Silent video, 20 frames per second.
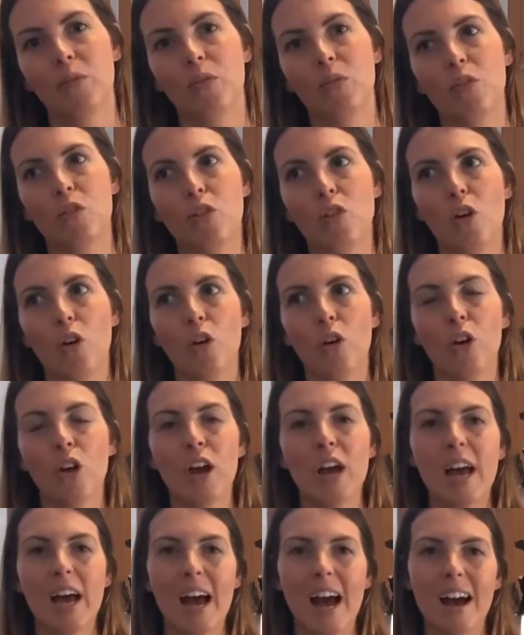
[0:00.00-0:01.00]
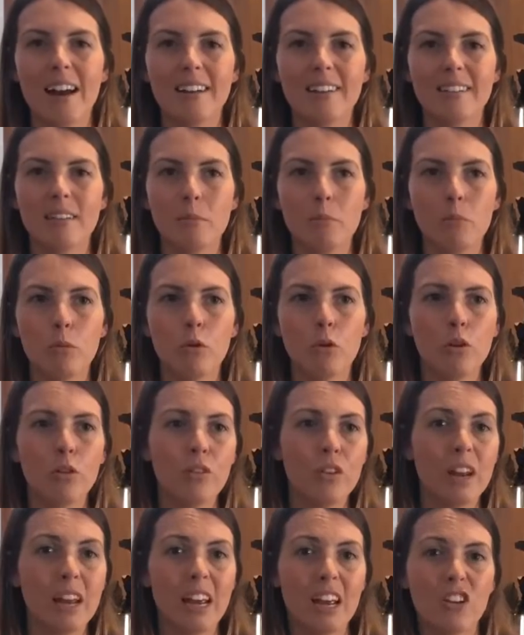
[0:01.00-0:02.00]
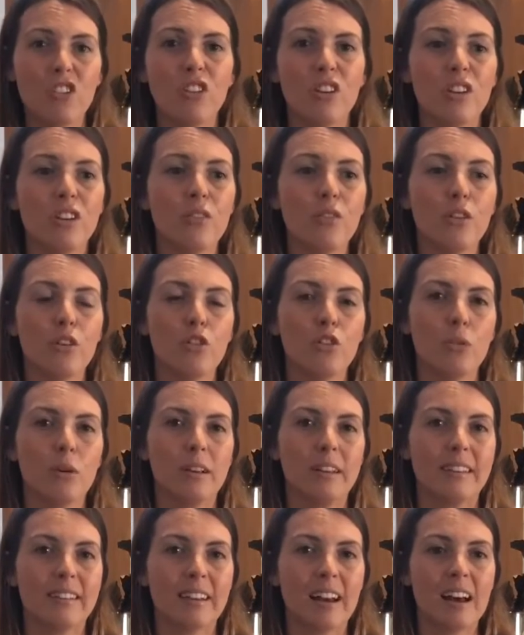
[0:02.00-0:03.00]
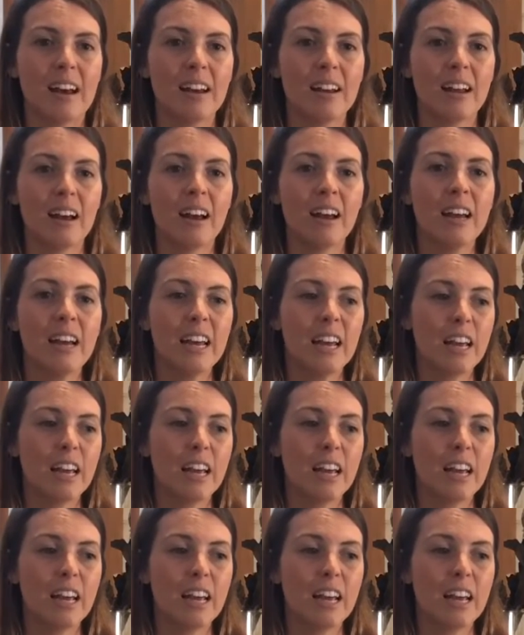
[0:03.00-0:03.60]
So how does it move in each individual asana